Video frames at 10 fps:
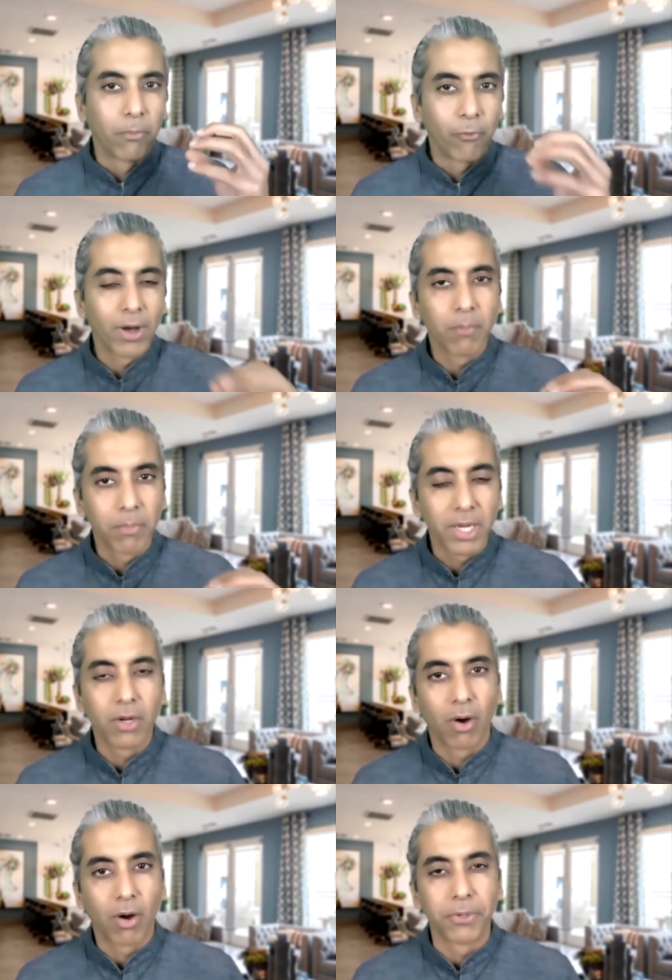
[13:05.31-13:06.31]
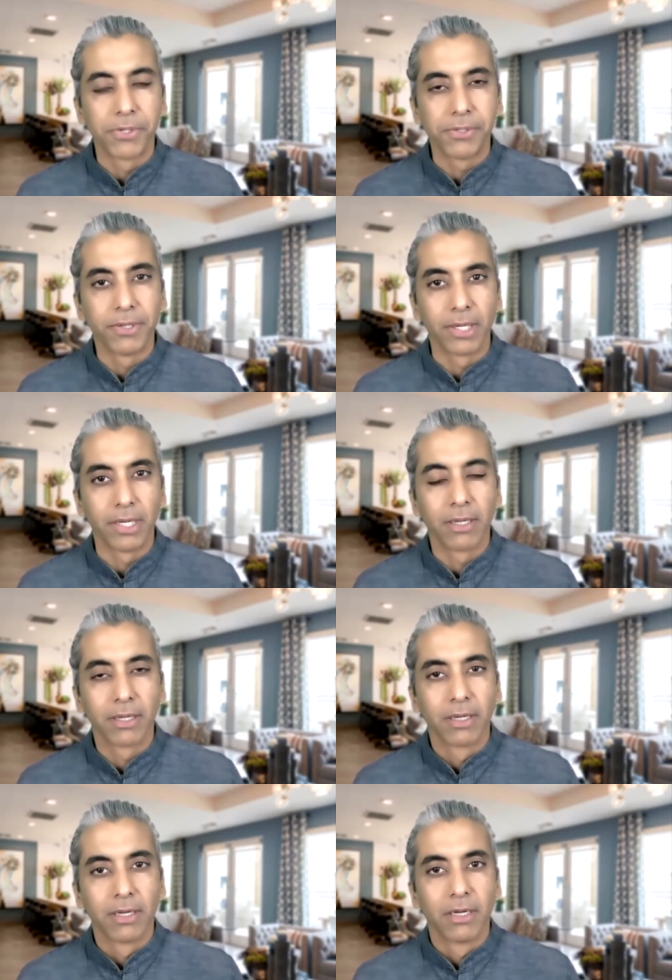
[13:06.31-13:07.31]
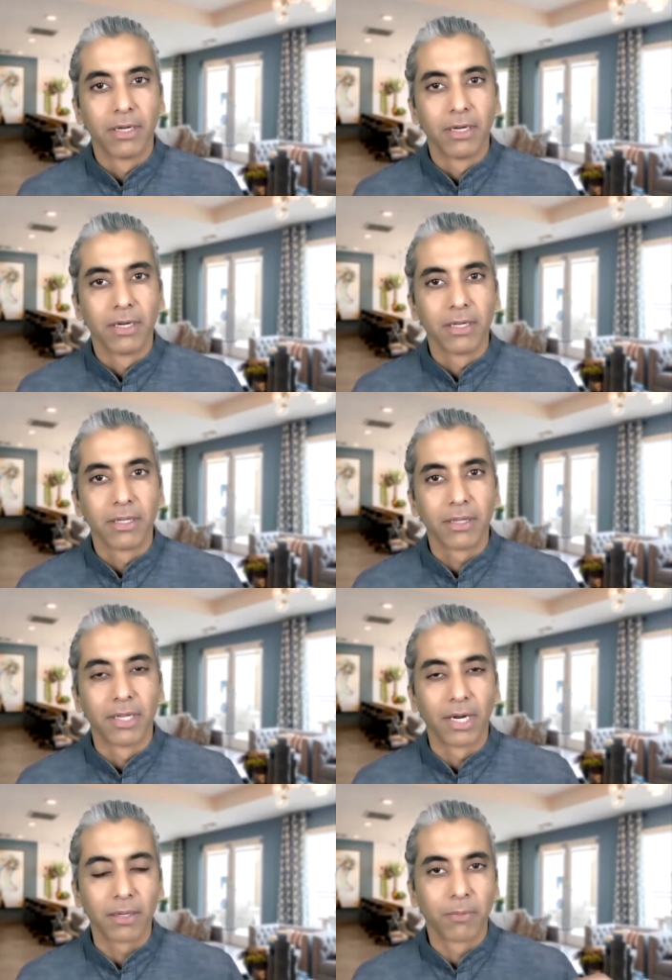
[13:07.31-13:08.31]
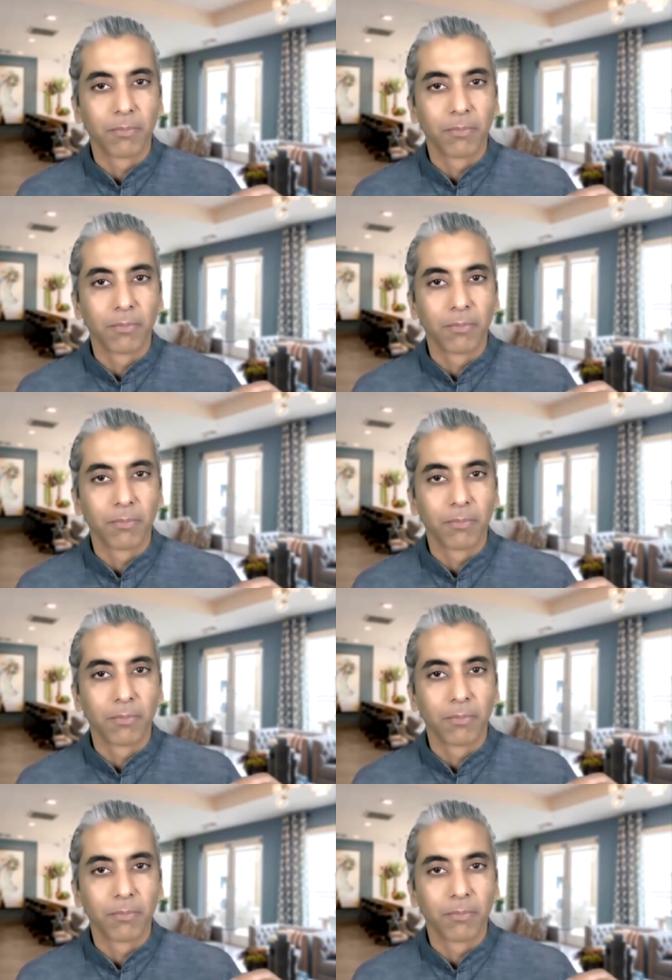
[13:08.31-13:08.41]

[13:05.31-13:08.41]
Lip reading: one big opportunity that